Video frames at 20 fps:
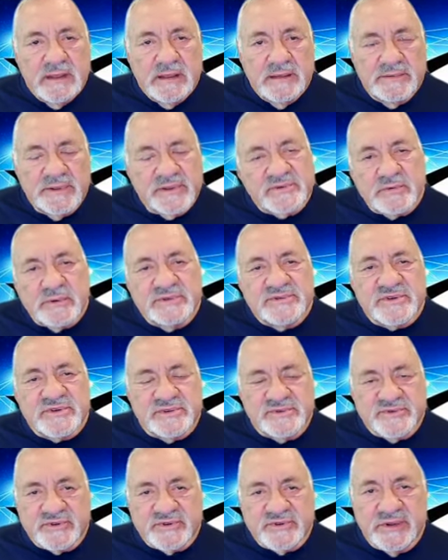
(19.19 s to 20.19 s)
This one's
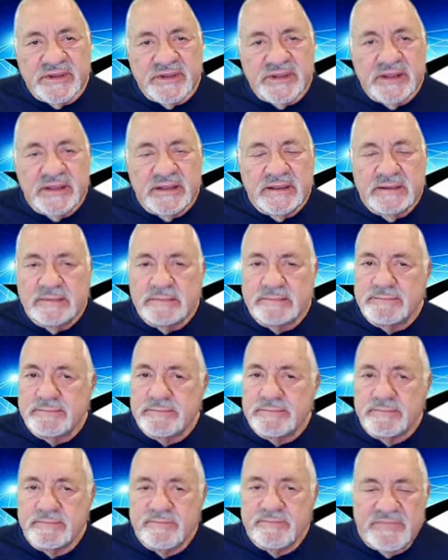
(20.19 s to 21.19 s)
concerning
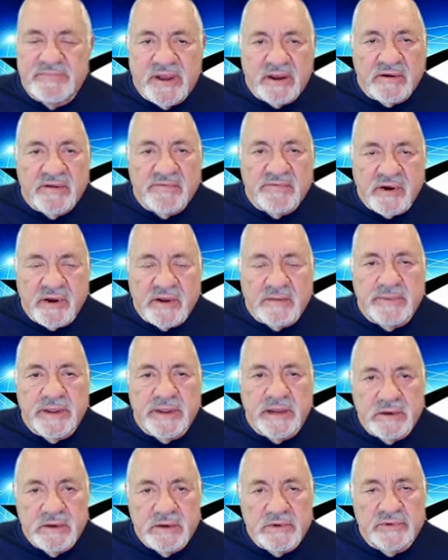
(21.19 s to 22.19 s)
very, very
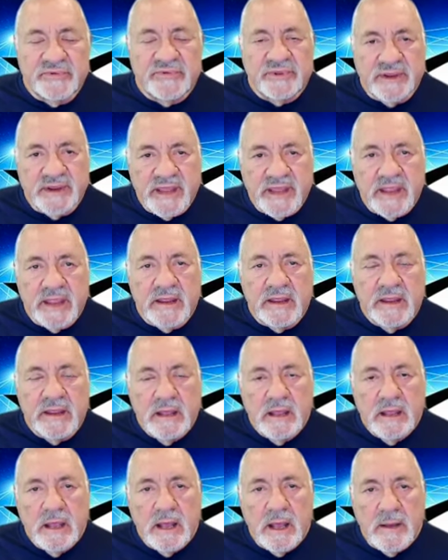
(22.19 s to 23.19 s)
big news today
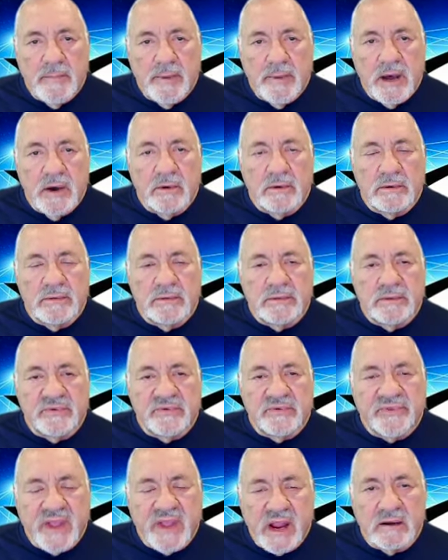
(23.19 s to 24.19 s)
about the
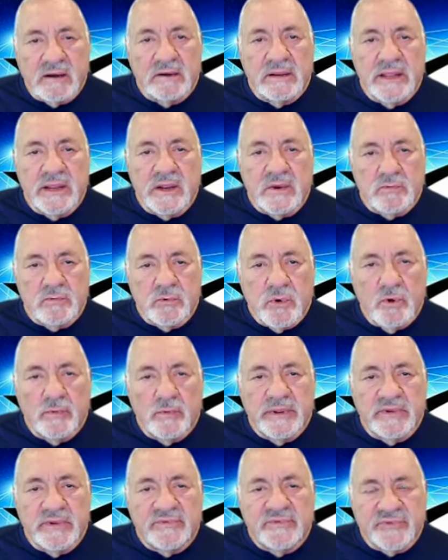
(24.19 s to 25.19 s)
Starlink
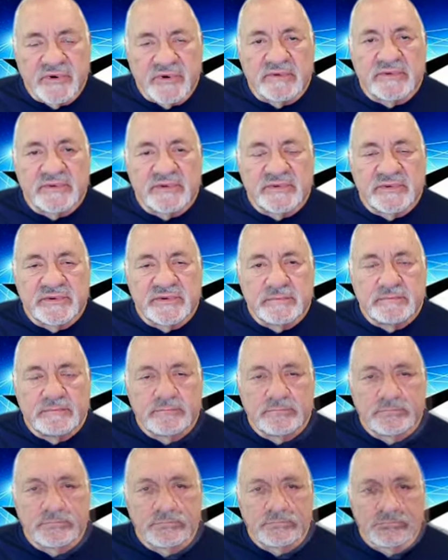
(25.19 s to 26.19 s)
roaming service.
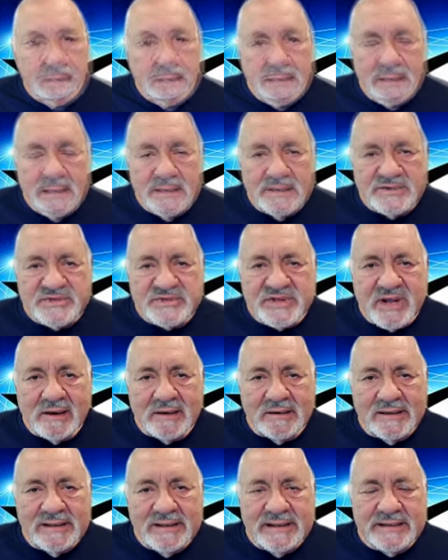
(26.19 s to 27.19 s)

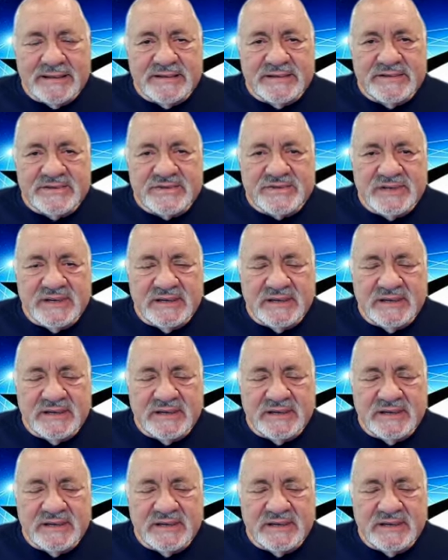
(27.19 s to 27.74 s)
Starlink is